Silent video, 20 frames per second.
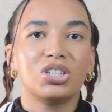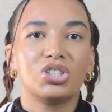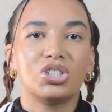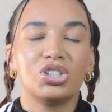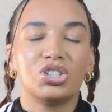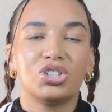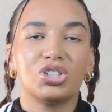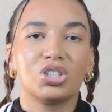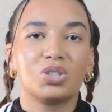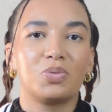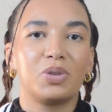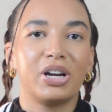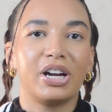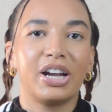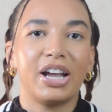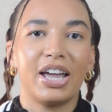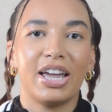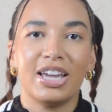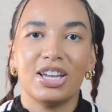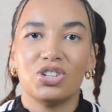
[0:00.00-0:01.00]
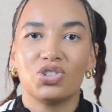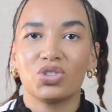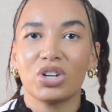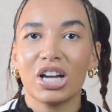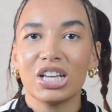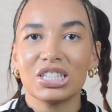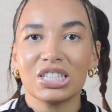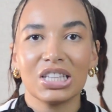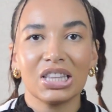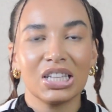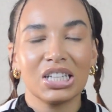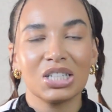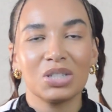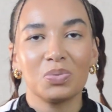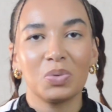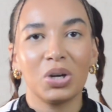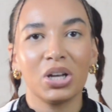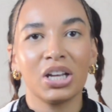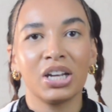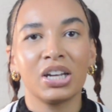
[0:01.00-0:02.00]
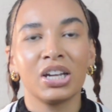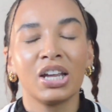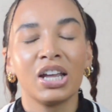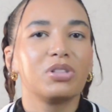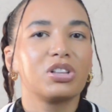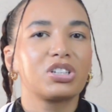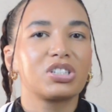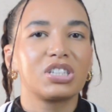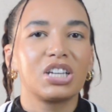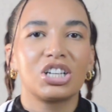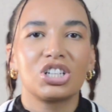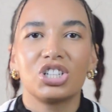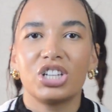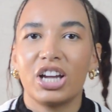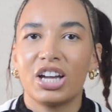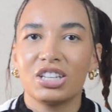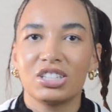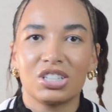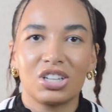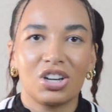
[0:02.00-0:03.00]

she's just wearing a dress in this one. It looks like she has a